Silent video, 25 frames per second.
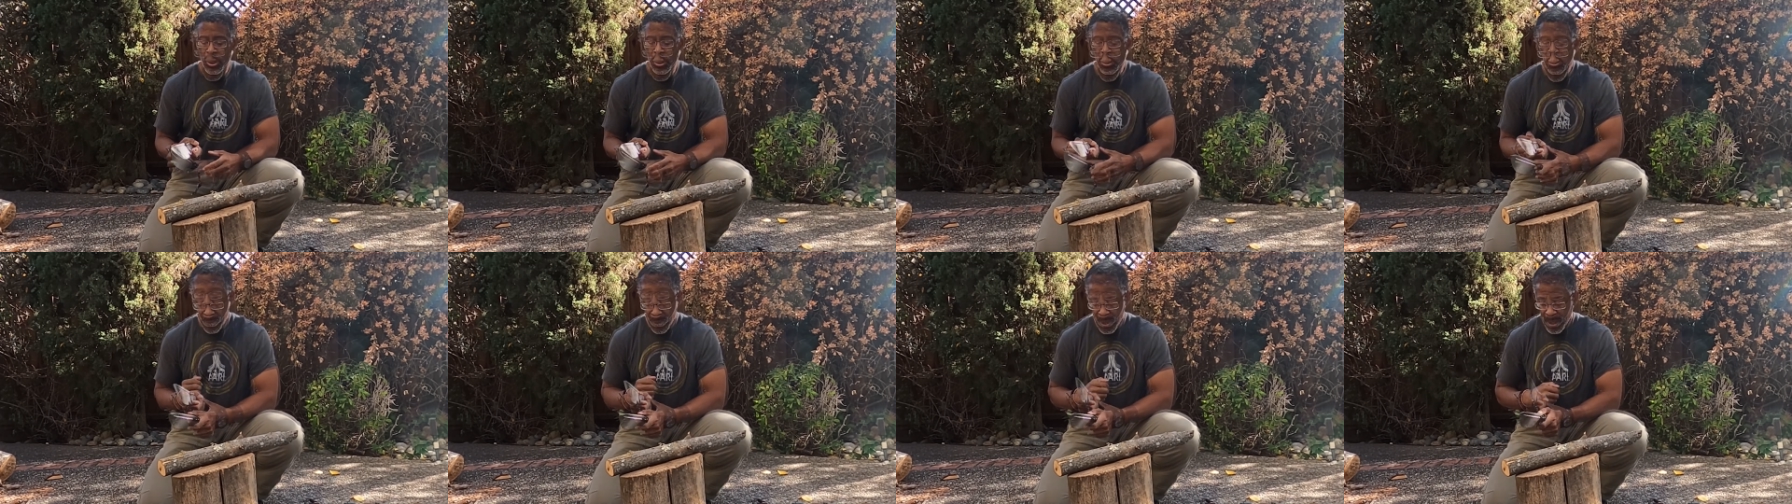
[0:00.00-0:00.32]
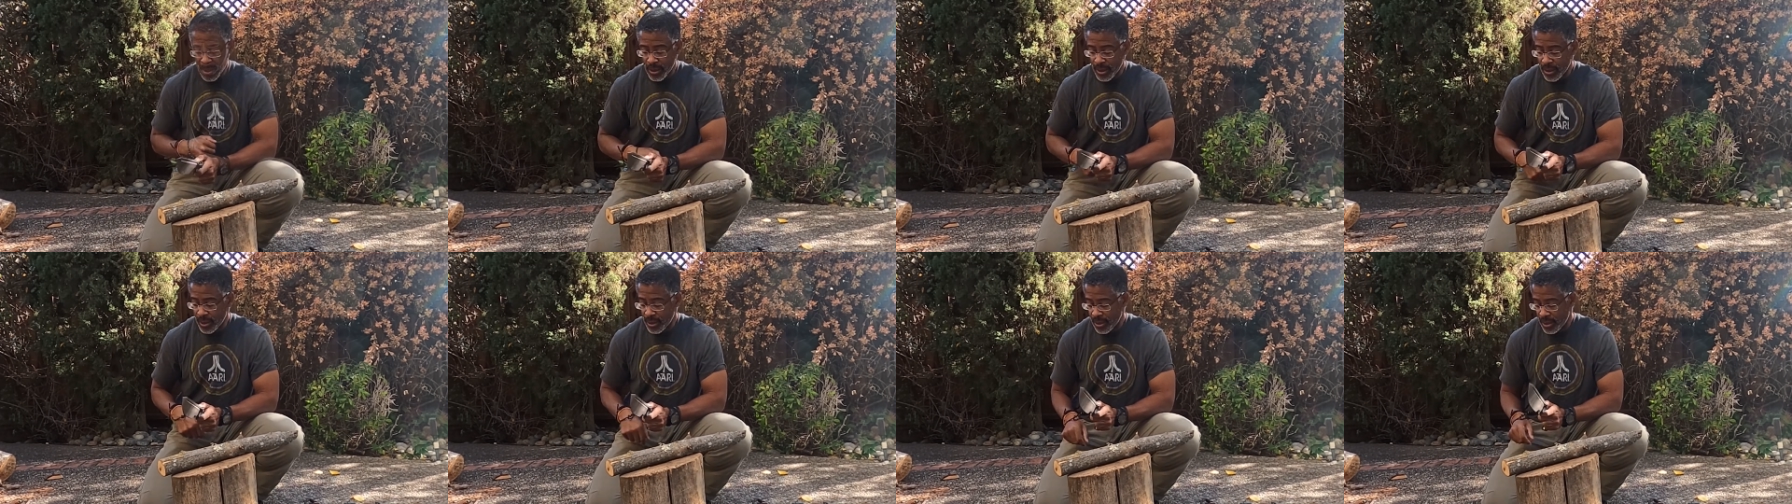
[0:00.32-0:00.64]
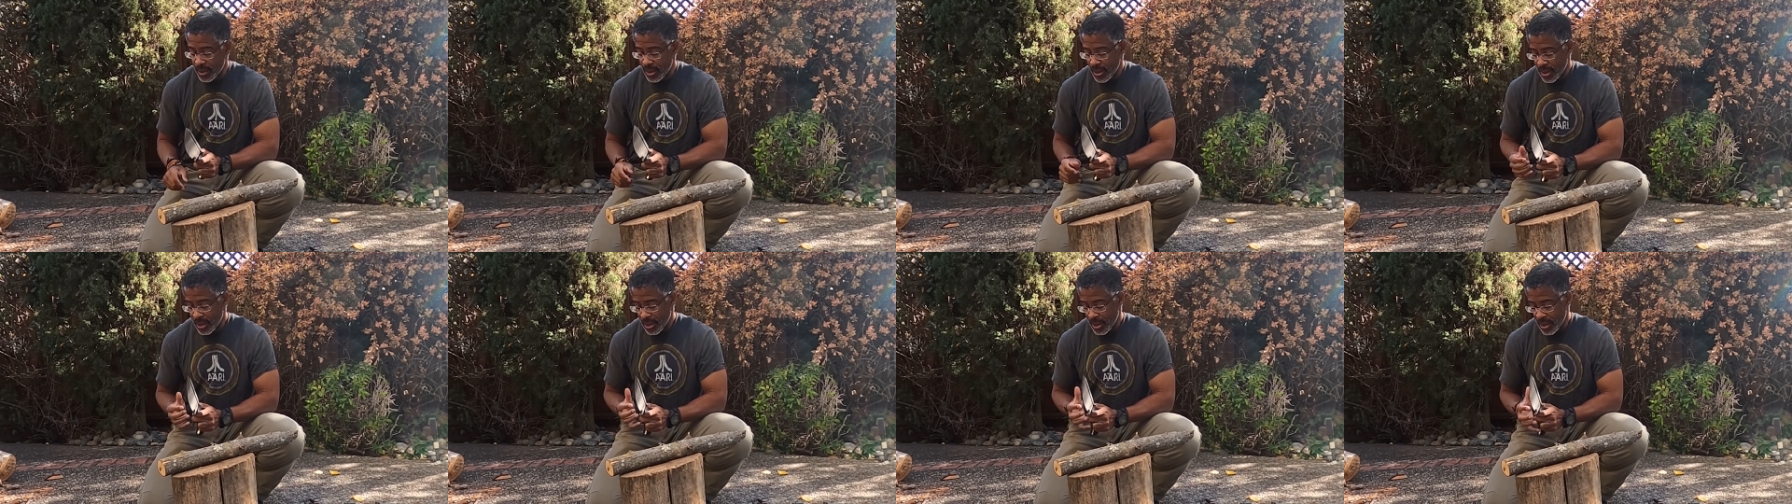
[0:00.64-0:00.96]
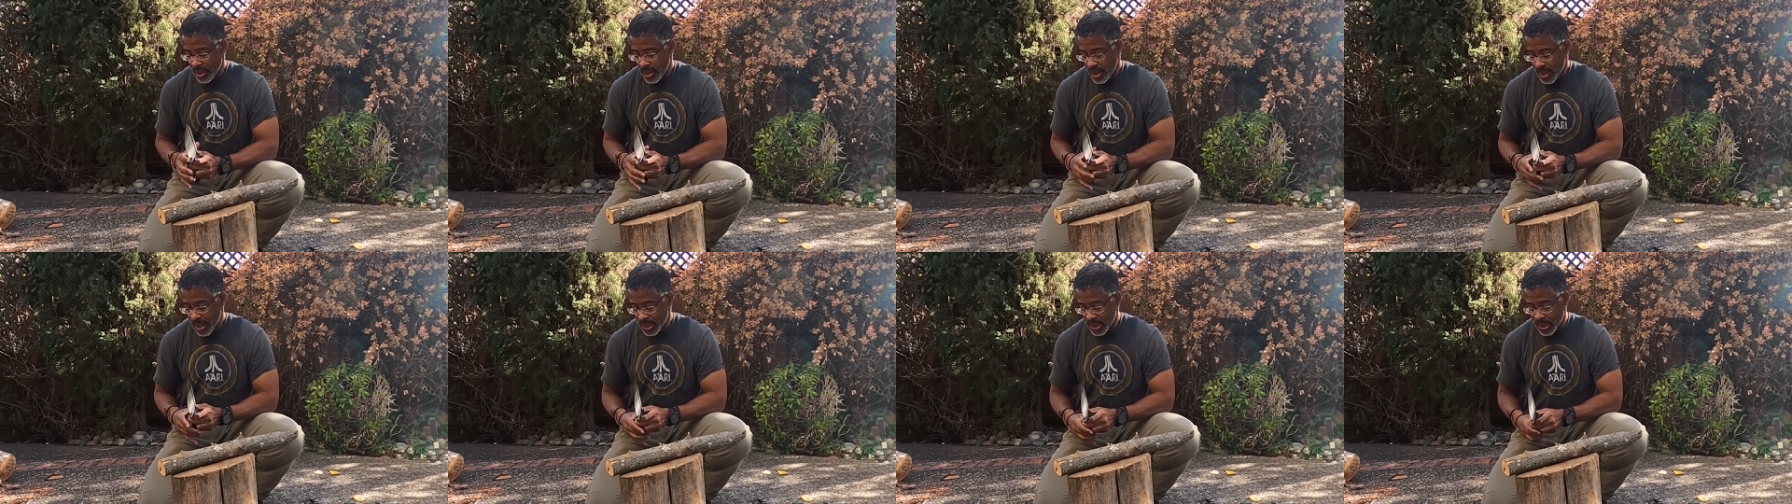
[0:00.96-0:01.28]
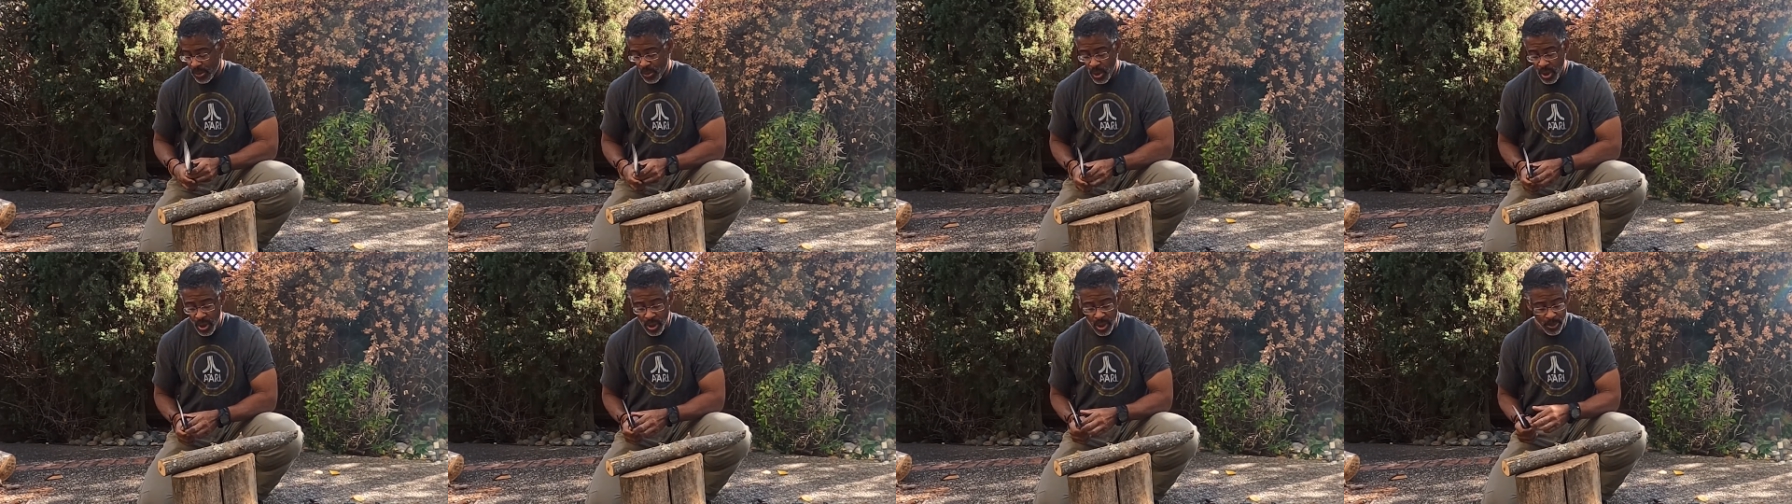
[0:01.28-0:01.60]
So I've got a
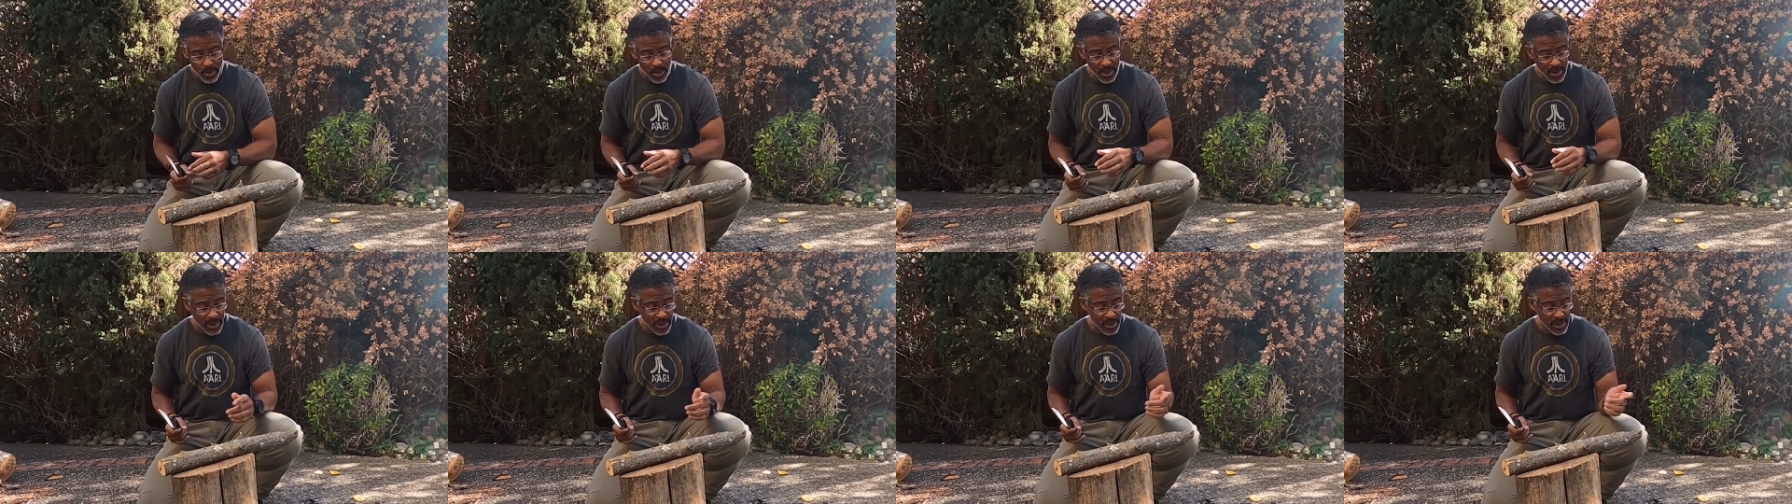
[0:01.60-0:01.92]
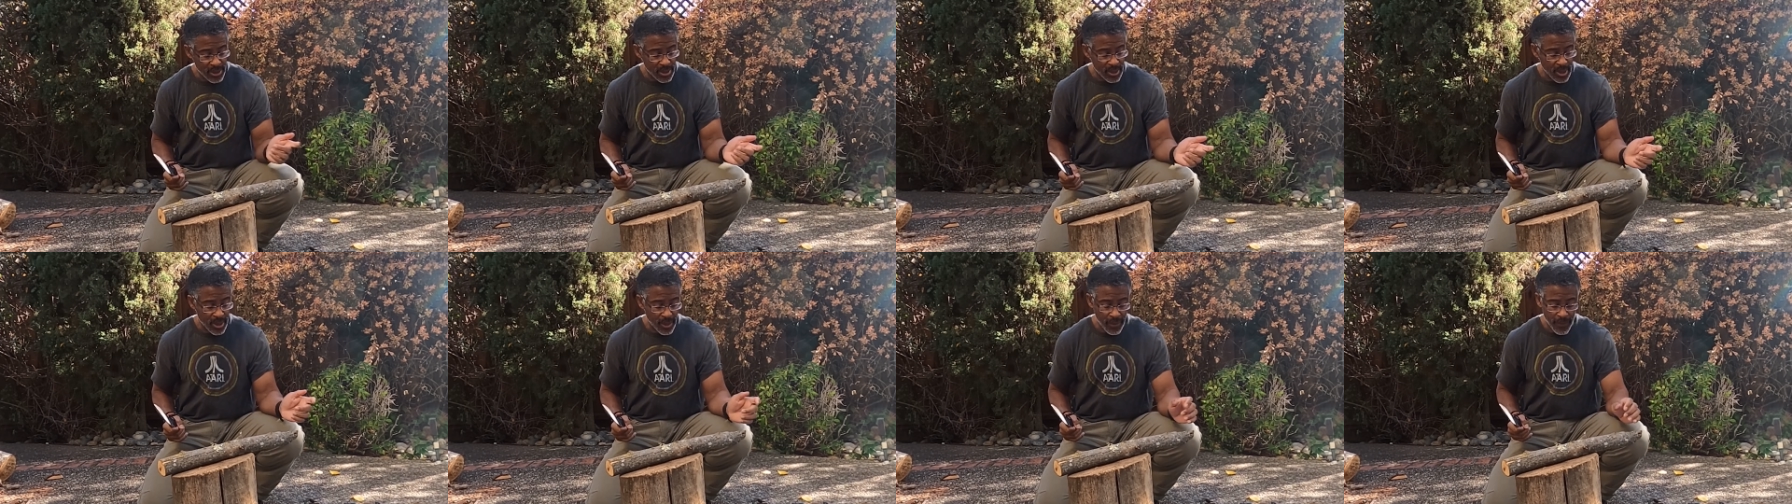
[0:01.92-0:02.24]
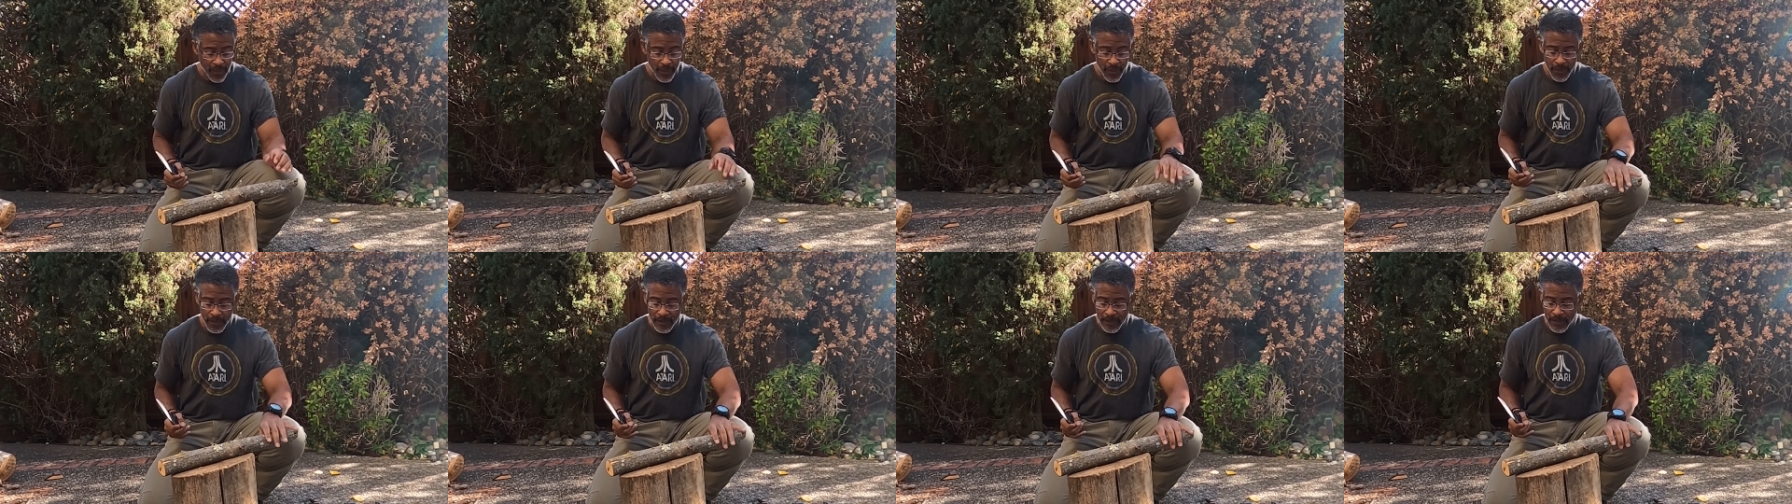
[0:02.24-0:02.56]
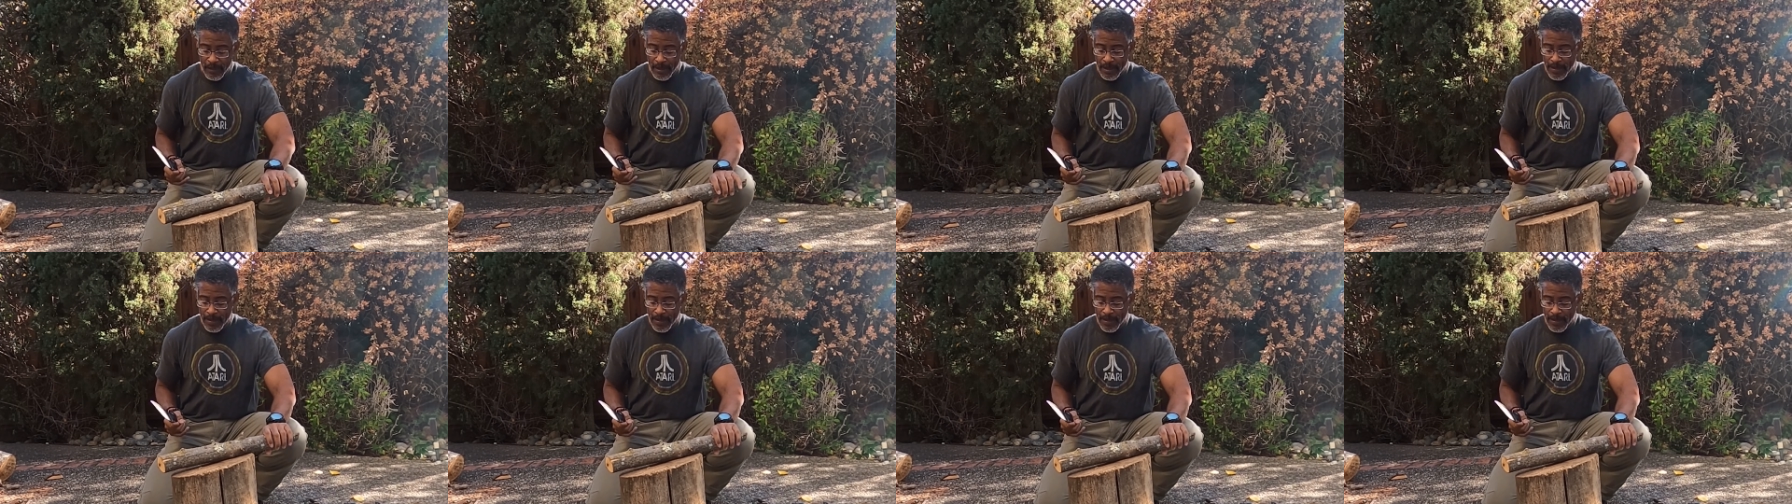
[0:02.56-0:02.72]
small piece of